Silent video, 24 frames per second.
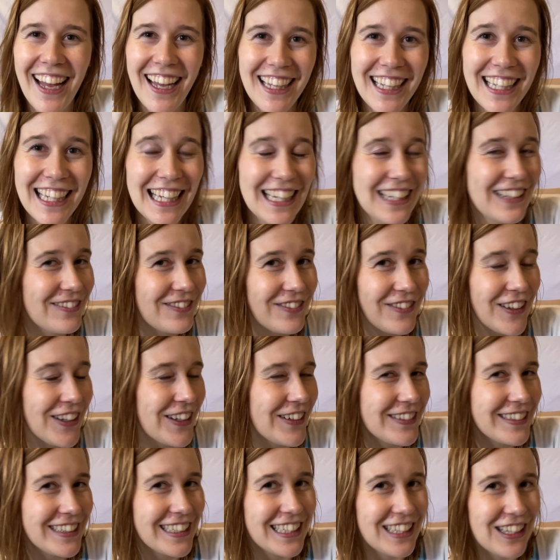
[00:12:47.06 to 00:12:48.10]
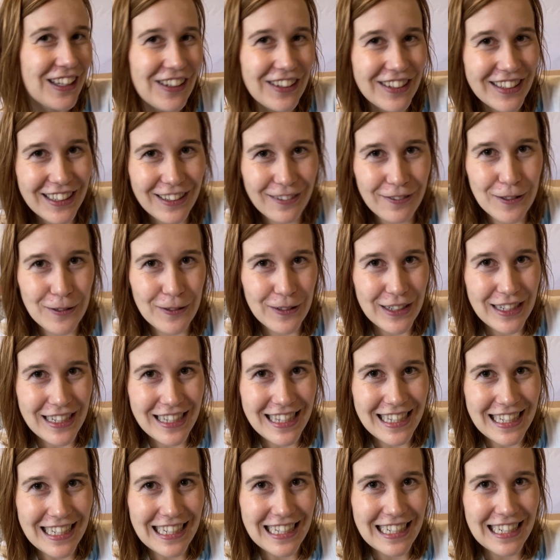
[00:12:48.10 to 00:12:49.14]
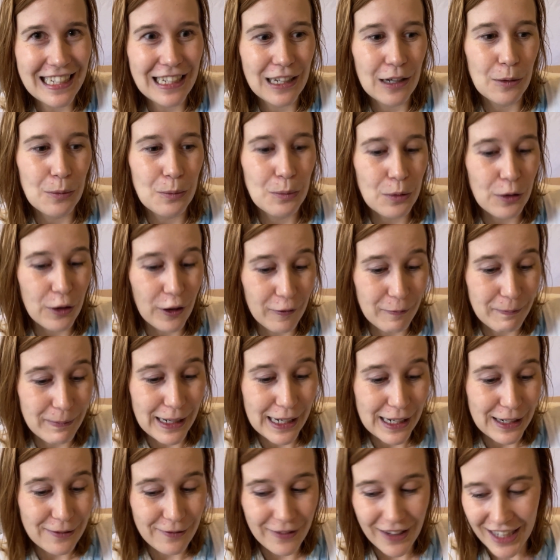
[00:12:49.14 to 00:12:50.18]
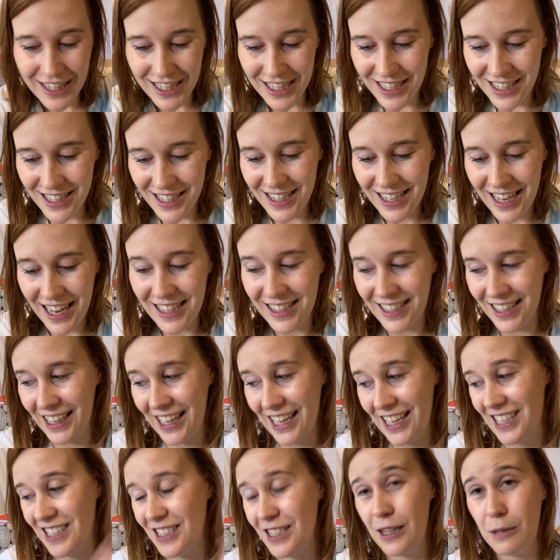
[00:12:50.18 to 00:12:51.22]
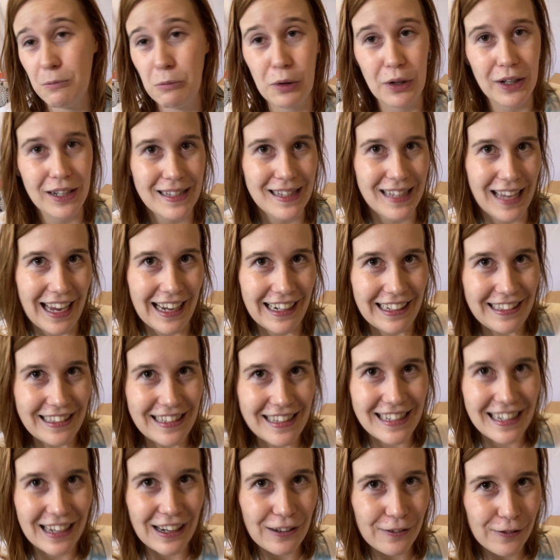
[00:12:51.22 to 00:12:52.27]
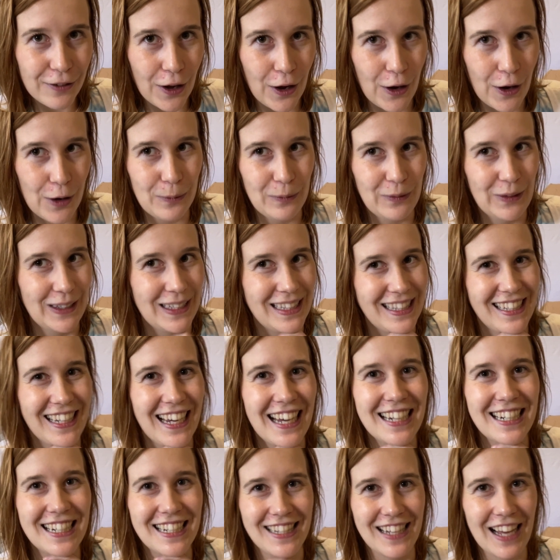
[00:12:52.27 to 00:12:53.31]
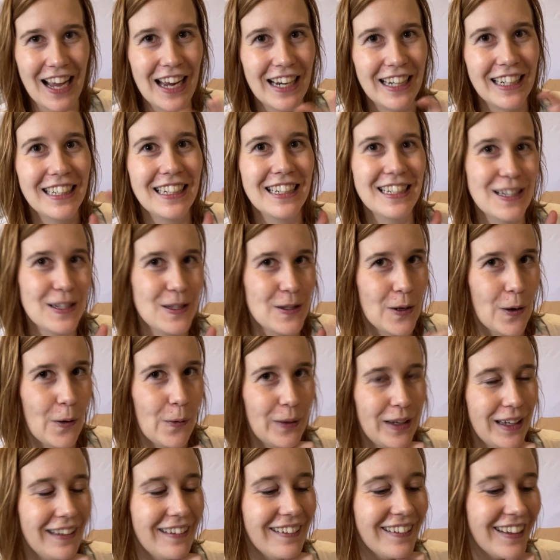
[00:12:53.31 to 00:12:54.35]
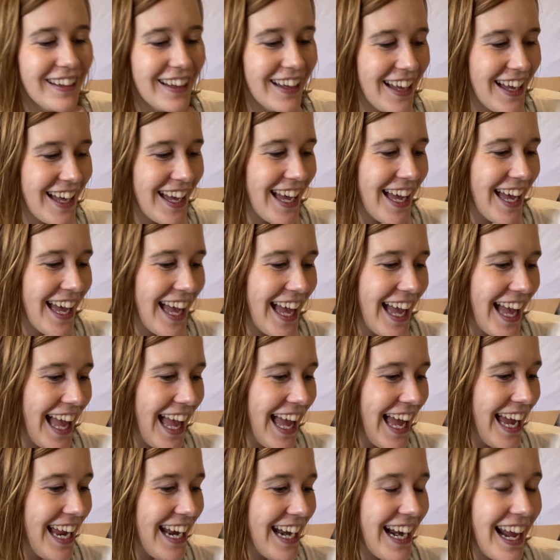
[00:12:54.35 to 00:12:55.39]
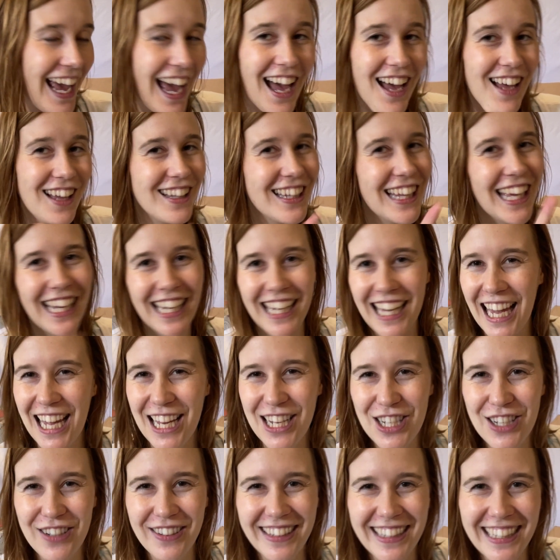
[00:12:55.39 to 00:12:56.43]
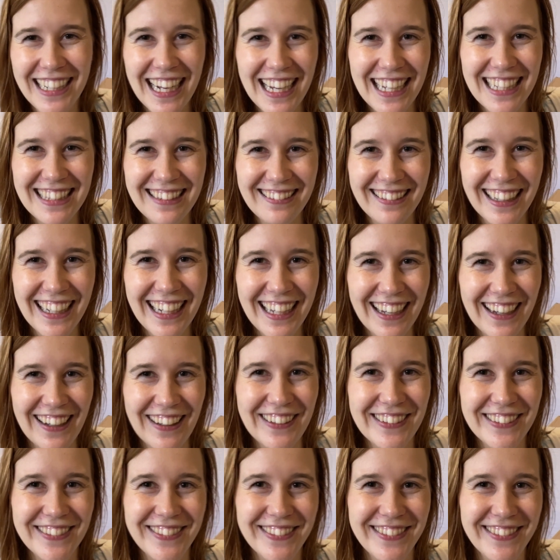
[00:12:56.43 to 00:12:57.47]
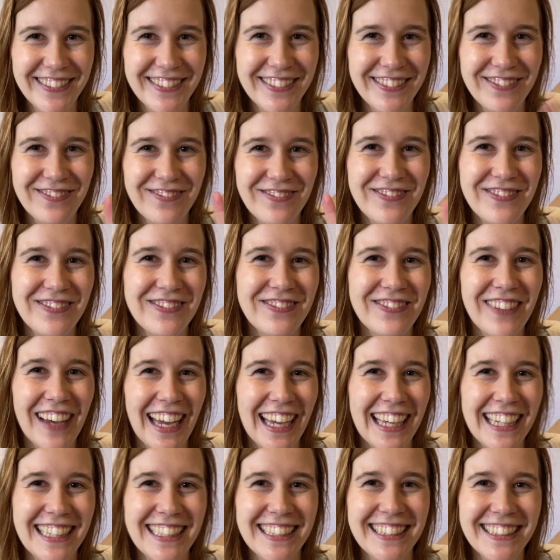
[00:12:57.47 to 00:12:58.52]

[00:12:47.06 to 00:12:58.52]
keep following along if you want to see more of my adventures as I get into the more exciting stuff, hopefully start designing and sewing. And I'll catch you in the next video. Bye.